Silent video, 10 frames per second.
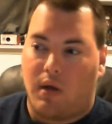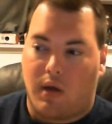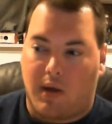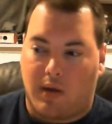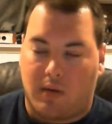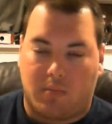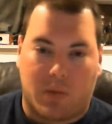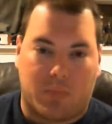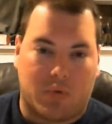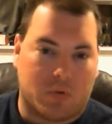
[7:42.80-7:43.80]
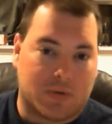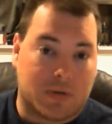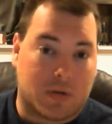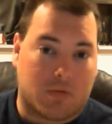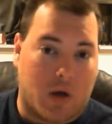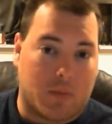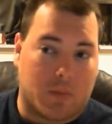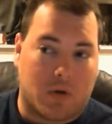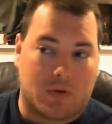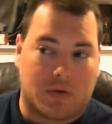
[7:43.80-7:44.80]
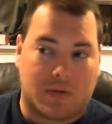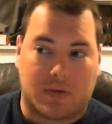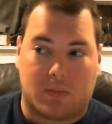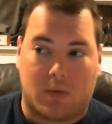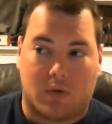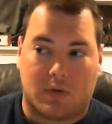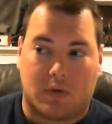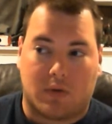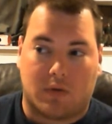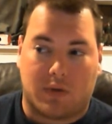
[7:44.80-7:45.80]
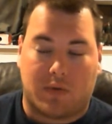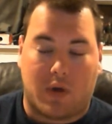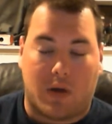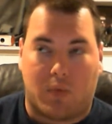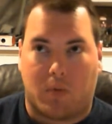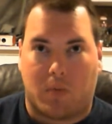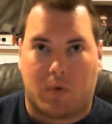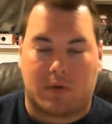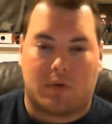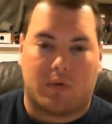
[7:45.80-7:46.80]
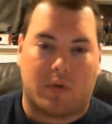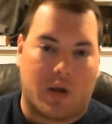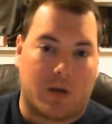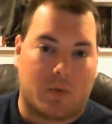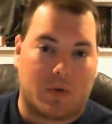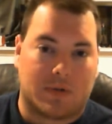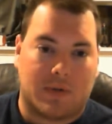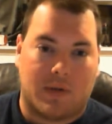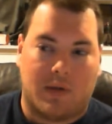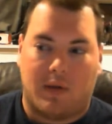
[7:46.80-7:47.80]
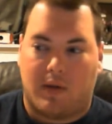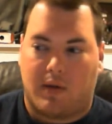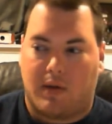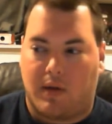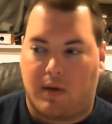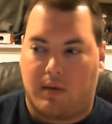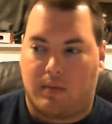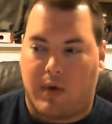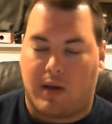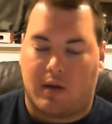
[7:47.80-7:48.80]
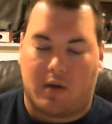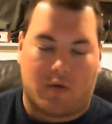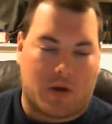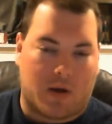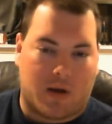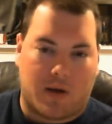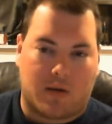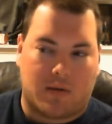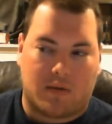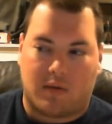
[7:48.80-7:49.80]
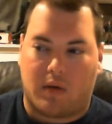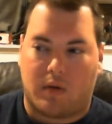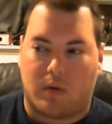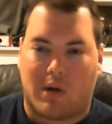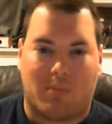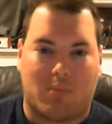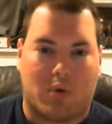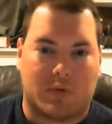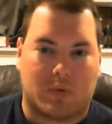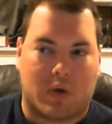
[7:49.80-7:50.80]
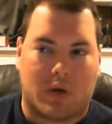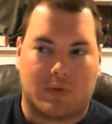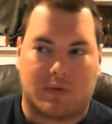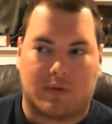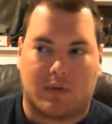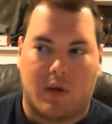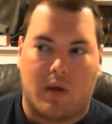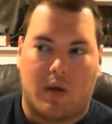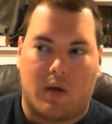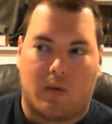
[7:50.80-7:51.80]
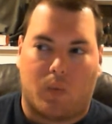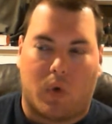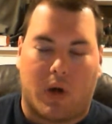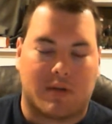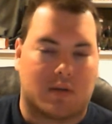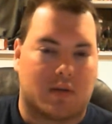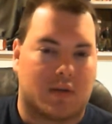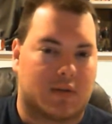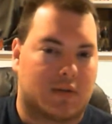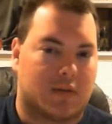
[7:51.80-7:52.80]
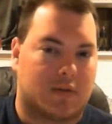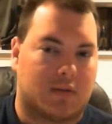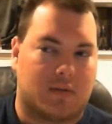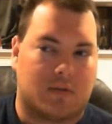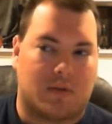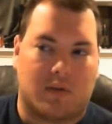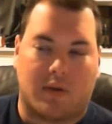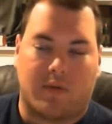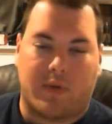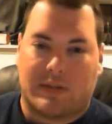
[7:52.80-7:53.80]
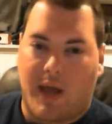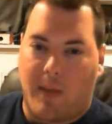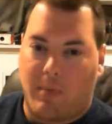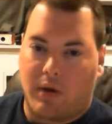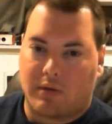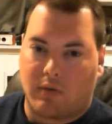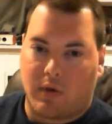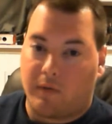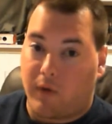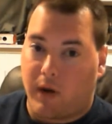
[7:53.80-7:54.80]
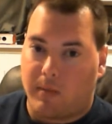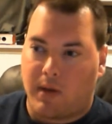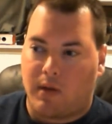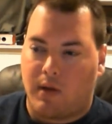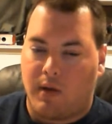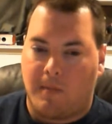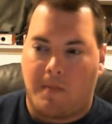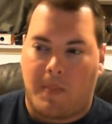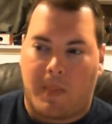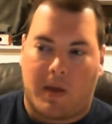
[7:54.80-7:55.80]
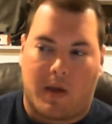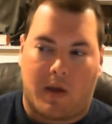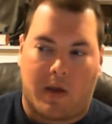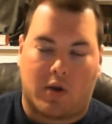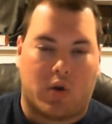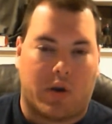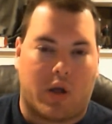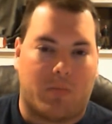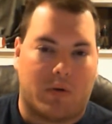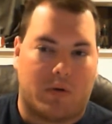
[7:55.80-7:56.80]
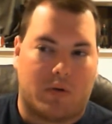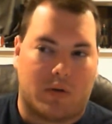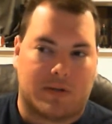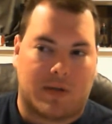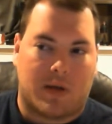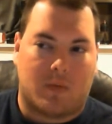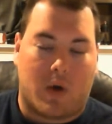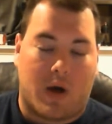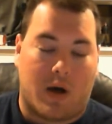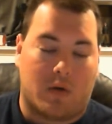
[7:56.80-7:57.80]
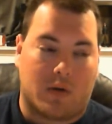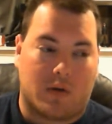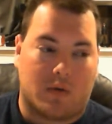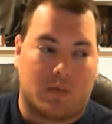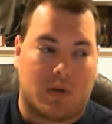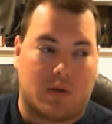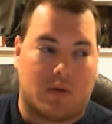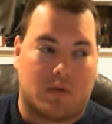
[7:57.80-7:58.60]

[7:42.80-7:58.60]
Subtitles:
and people who are sitting around me are just as emotional, if not more emotional, than I was. I didn't cry. You know, there are a couple moments where I was watching the events happen on screen in front of me, and I couldn't help but say, wow, you know, I mean,